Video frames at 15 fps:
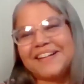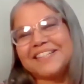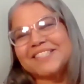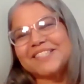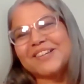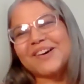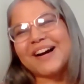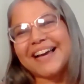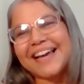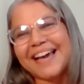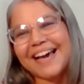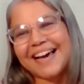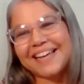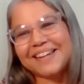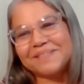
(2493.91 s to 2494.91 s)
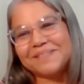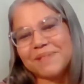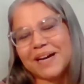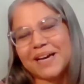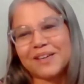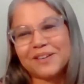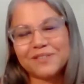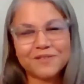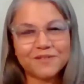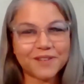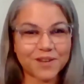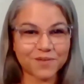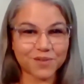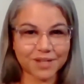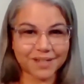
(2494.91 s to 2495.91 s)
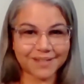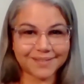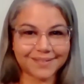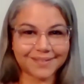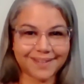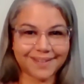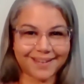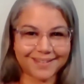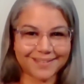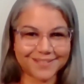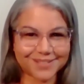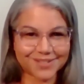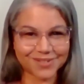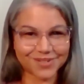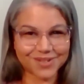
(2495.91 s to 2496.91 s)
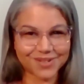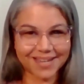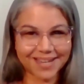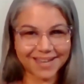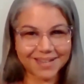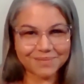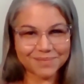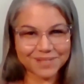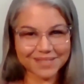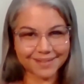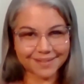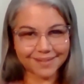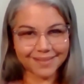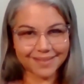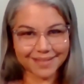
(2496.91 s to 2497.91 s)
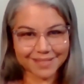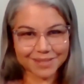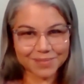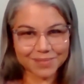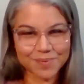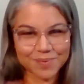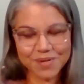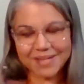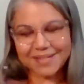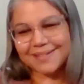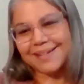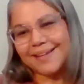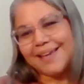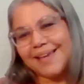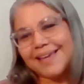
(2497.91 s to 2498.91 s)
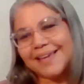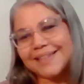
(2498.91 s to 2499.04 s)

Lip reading: All right. So I had my favorite client story up to this point